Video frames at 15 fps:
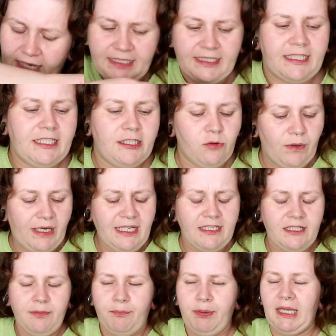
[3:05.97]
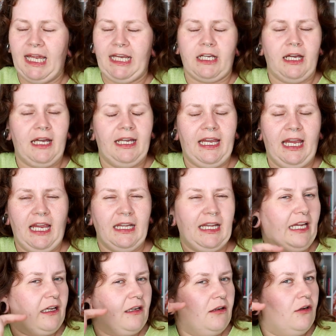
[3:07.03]
It's sweet, but like, again,
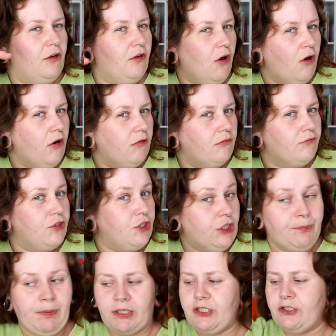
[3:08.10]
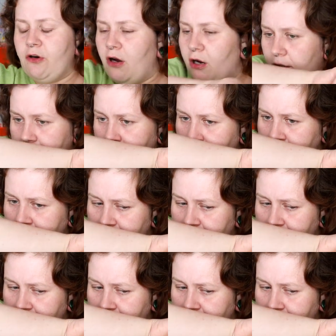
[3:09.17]
like not super strong.